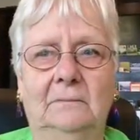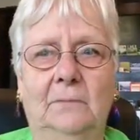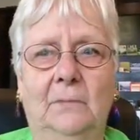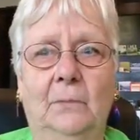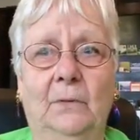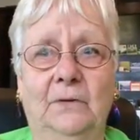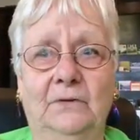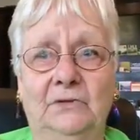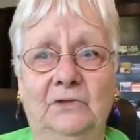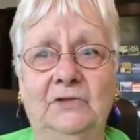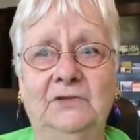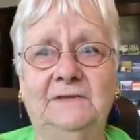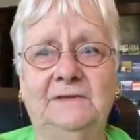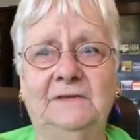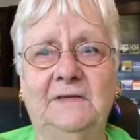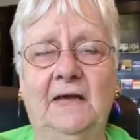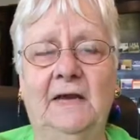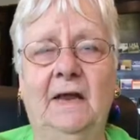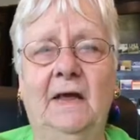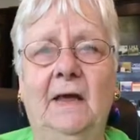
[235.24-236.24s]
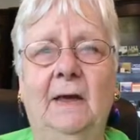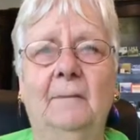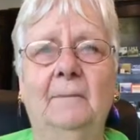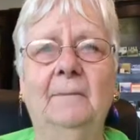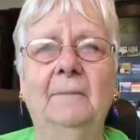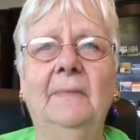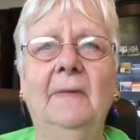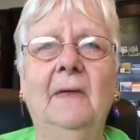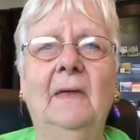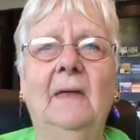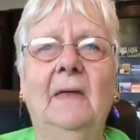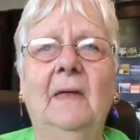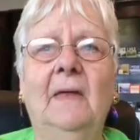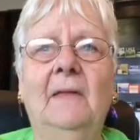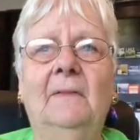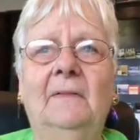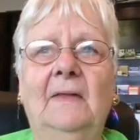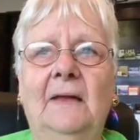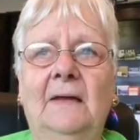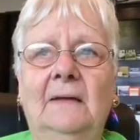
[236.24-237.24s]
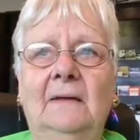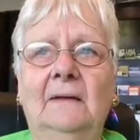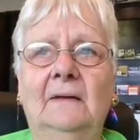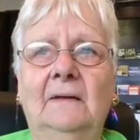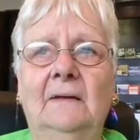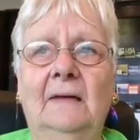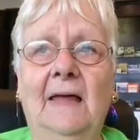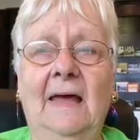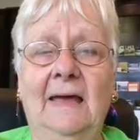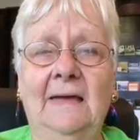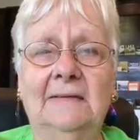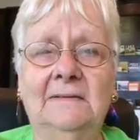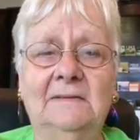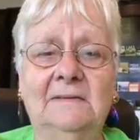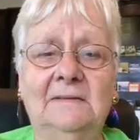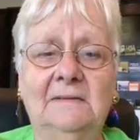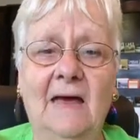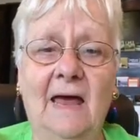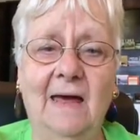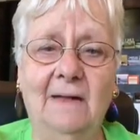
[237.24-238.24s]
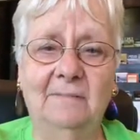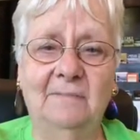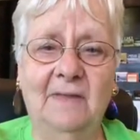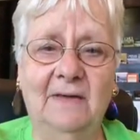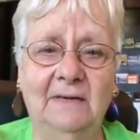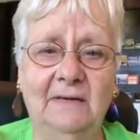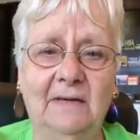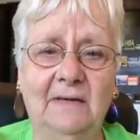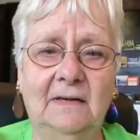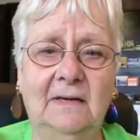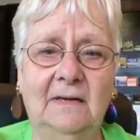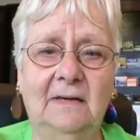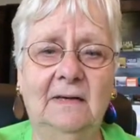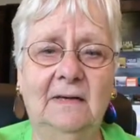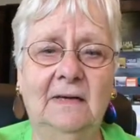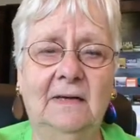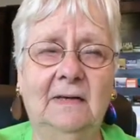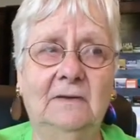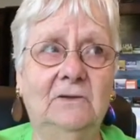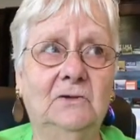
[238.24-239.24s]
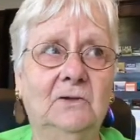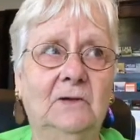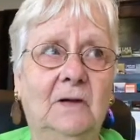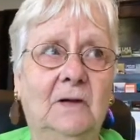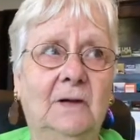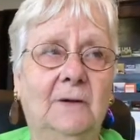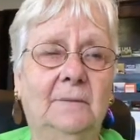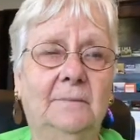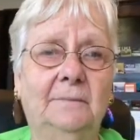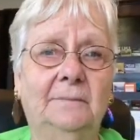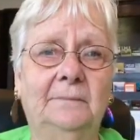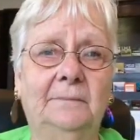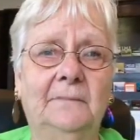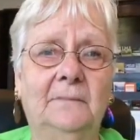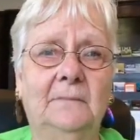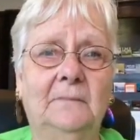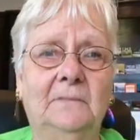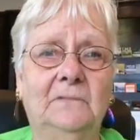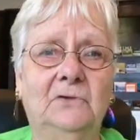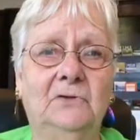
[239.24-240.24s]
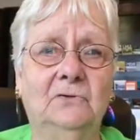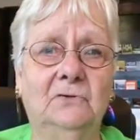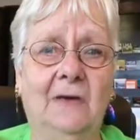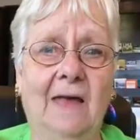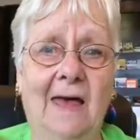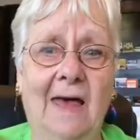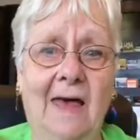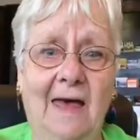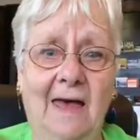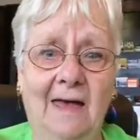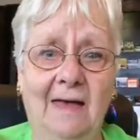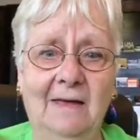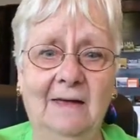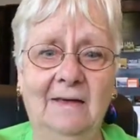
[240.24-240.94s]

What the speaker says: where she set up, that last time they did it in July,